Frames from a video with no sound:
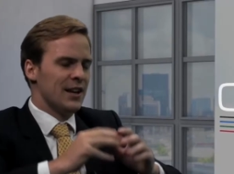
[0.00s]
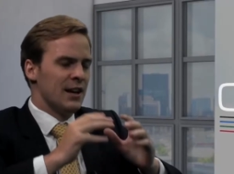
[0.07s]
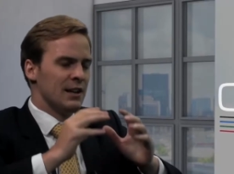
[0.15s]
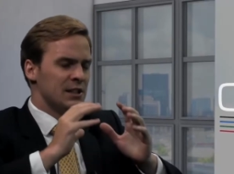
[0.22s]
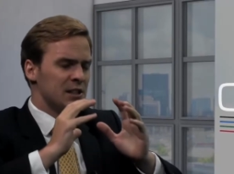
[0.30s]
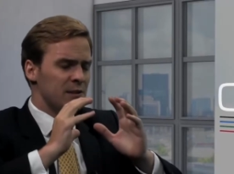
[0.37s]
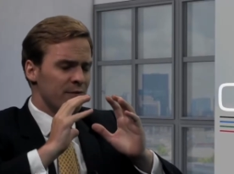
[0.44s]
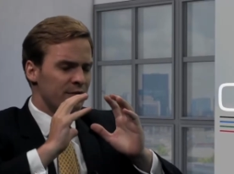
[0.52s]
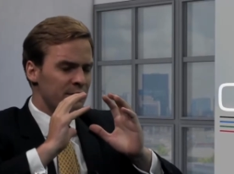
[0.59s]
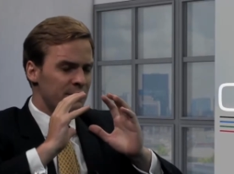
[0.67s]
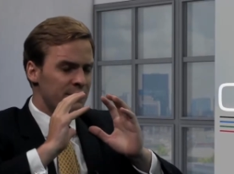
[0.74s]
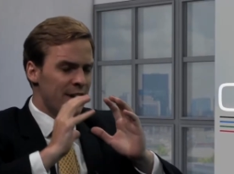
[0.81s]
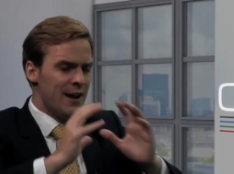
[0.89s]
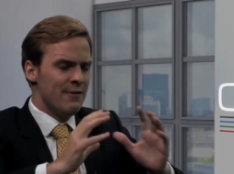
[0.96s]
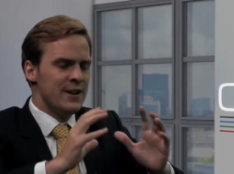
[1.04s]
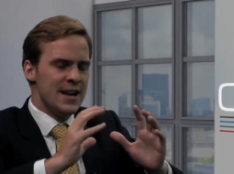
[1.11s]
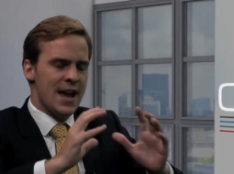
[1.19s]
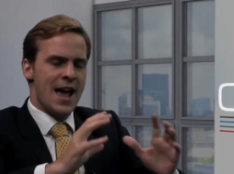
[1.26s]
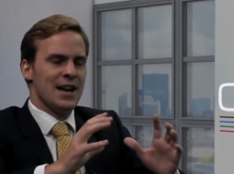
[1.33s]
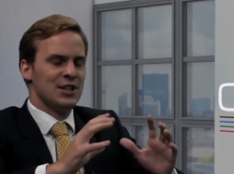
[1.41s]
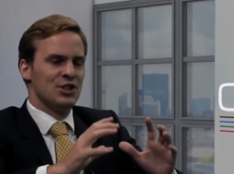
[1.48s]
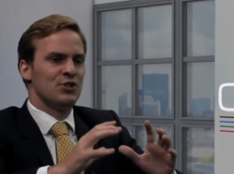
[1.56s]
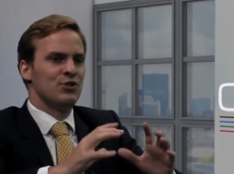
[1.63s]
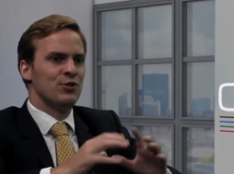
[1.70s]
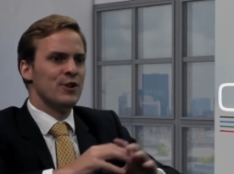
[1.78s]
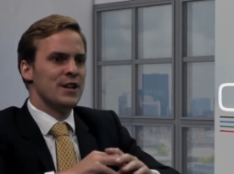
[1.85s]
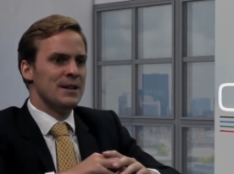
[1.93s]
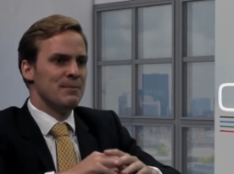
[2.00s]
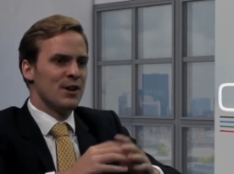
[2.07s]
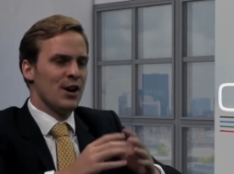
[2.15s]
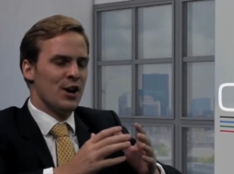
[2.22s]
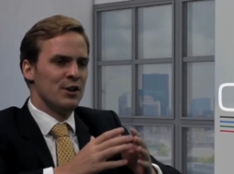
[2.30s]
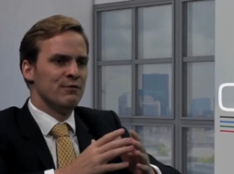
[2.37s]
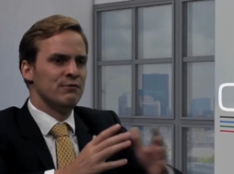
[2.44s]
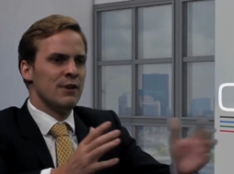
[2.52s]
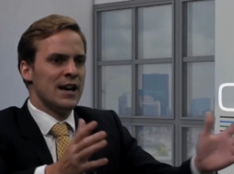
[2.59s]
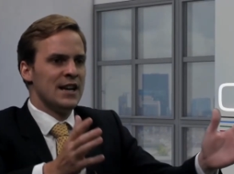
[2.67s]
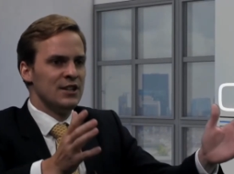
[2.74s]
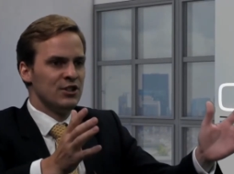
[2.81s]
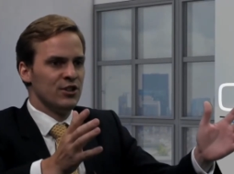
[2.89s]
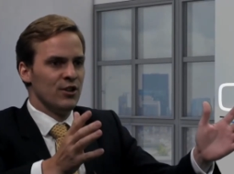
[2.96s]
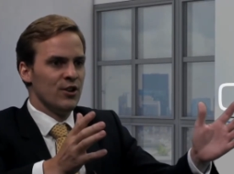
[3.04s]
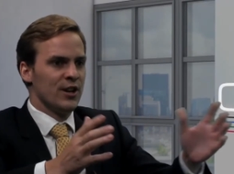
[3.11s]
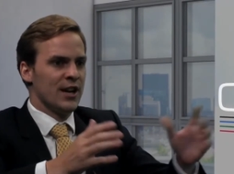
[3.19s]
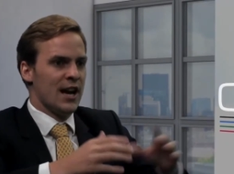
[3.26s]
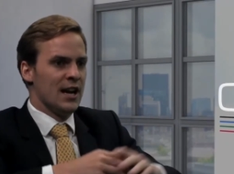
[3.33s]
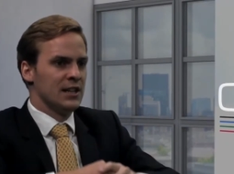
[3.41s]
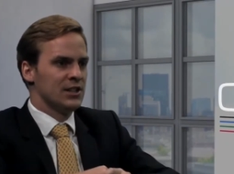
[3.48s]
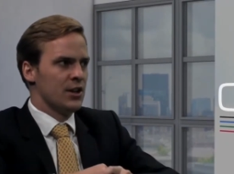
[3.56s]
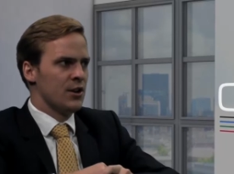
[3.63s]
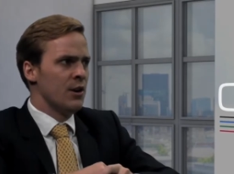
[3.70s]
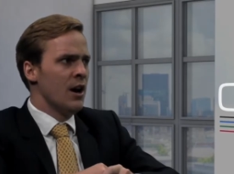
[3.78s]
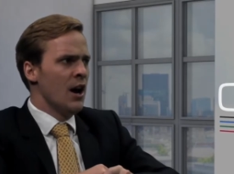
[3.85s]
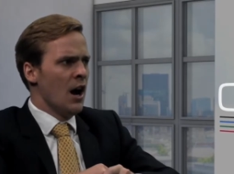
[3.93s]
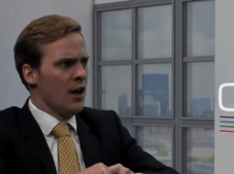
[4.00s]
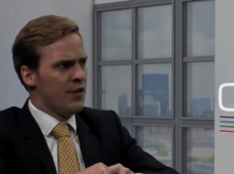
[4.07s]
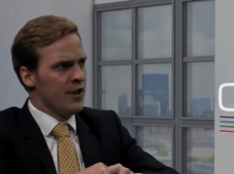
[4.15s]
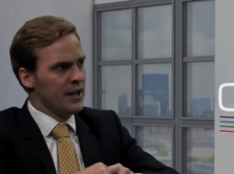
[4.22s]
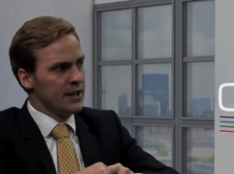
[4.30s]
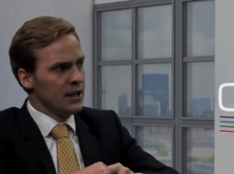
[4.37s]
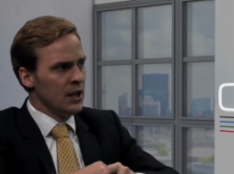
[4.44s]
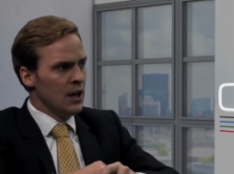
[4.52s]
a very extreme kind of range to look at. And so I think,